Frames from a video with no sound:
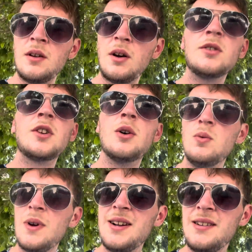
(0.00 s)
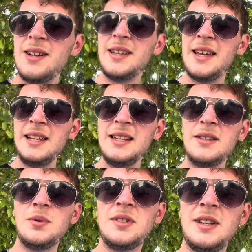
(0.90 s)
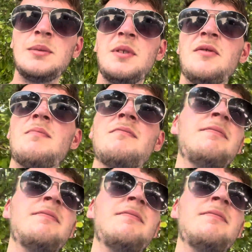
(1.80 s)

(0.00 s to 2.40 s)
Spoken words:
Also where Achilles was said to be from,